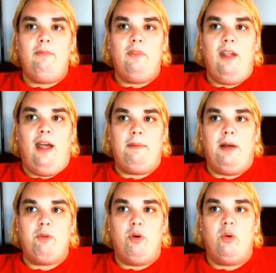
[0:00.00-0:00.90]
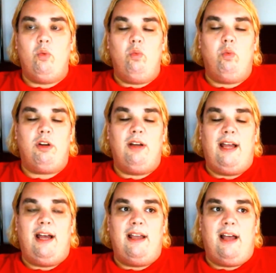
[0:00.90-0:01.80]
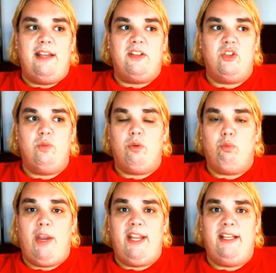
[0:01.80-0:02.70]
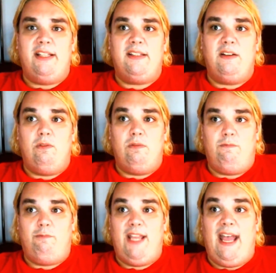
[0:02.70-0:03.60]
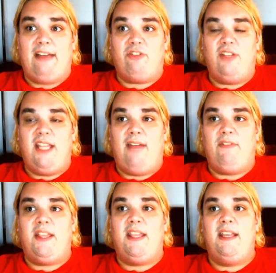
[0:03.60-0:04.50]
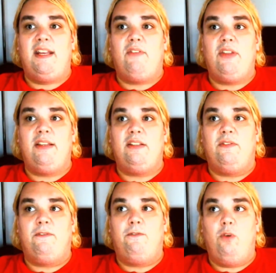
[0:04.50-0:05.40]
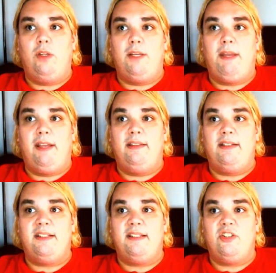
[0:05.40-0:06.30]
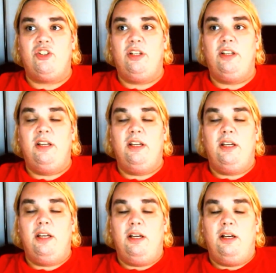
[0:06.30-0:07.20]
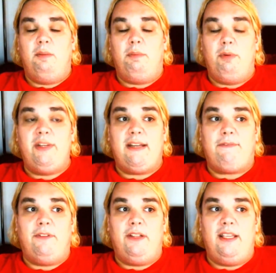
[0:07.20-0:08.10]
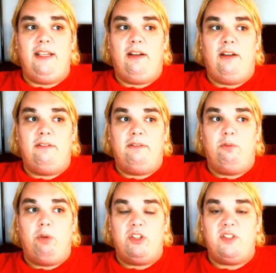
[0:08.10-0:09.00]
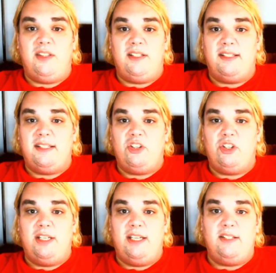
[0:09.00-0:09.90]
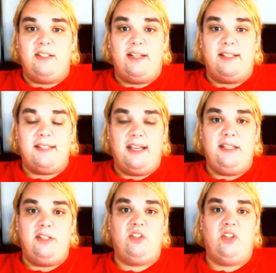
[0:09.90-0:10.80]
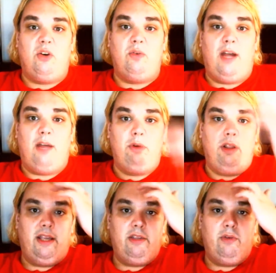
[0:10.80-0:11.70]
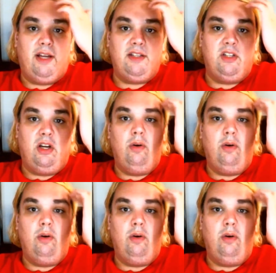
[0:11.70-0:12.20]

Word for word: I'm going to work. I, I assume we're waiting until we actually have the key and everything to fully make the decision. But we definitely, once the decision is like set in stone, I will let you guys know.